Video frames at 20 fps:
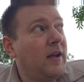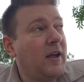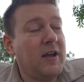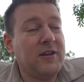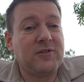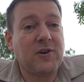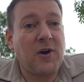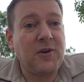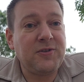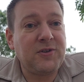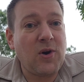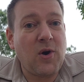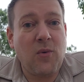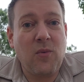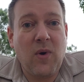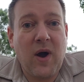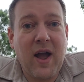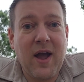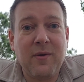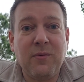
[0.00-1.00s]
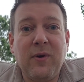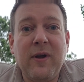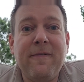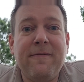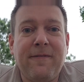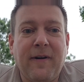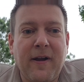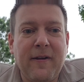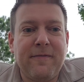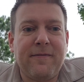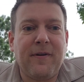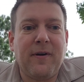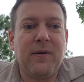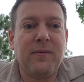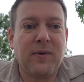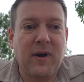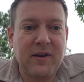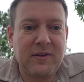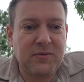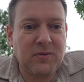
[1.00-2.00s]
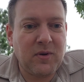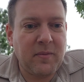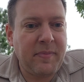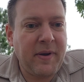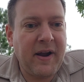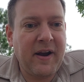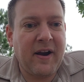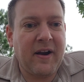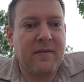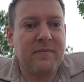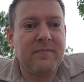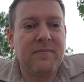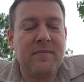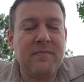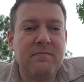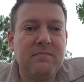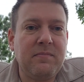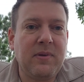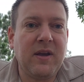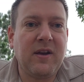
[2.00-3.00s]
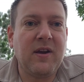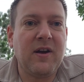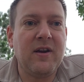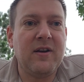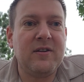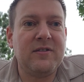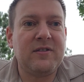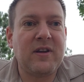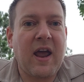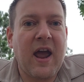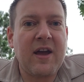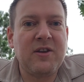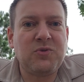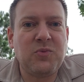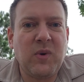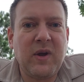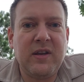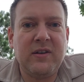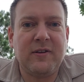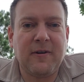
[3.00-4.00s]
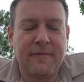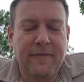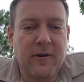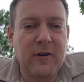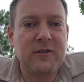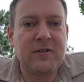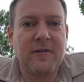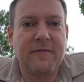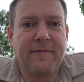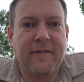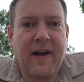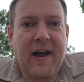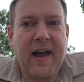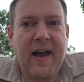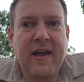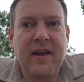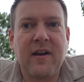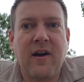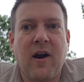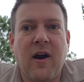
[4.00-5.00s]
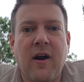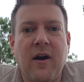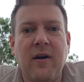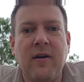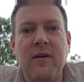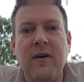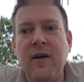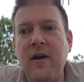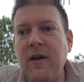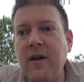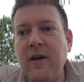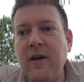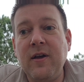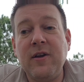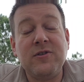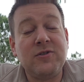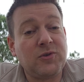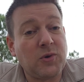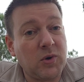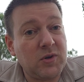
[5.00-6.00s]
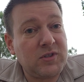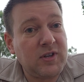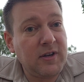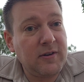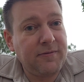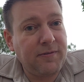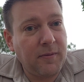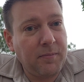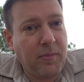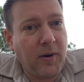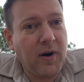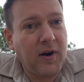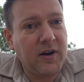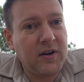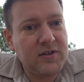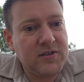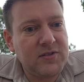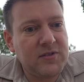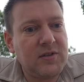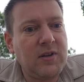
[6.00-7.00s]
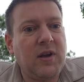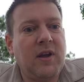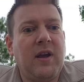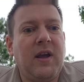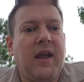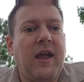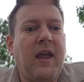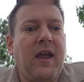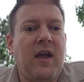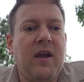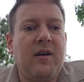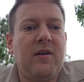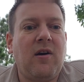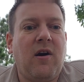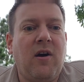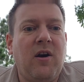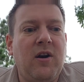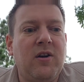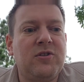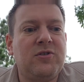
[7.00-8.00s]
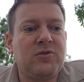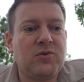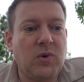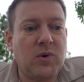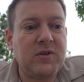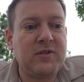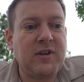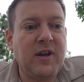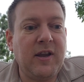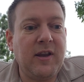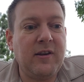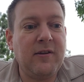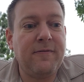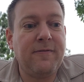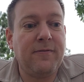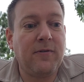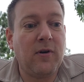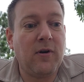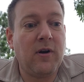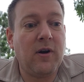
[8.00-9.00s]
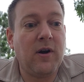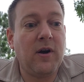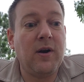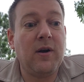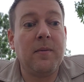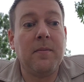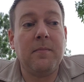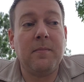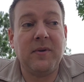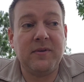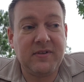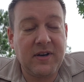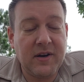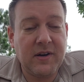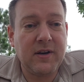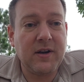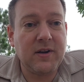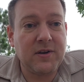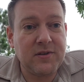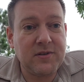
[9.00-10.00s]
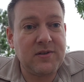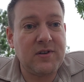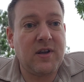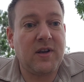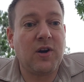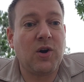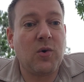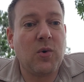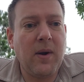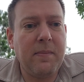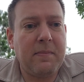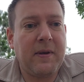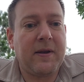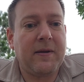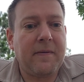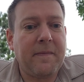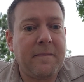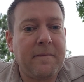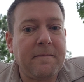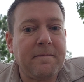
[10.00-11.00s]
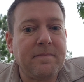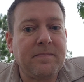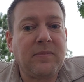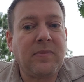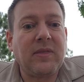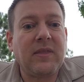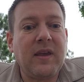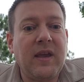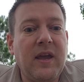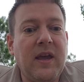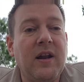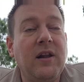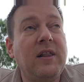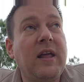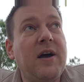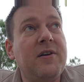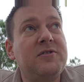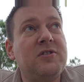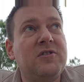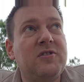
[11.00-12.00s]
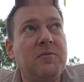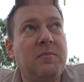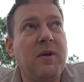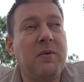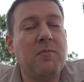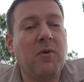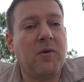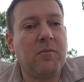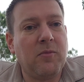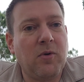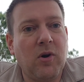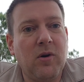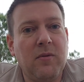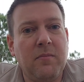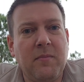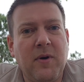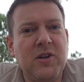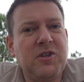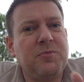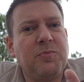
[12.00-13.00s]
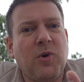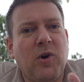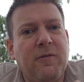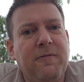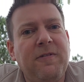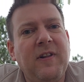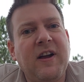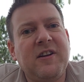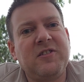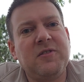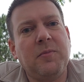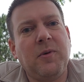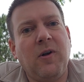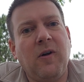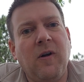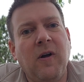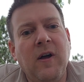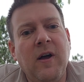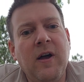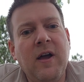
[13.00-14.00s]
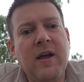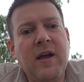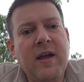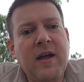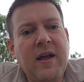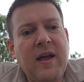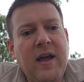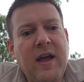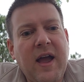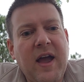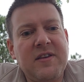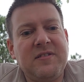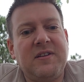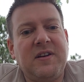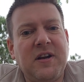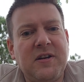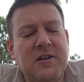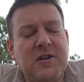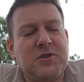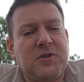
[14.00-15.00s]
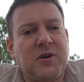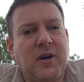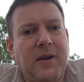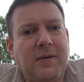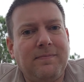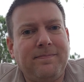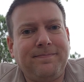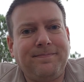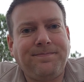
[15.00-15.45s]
It's also why we fight for a right to repair, because as we diversify our sourcing for parts and our sourcing for materials and equipment, it allows us to be more, more much more flexible as an industry.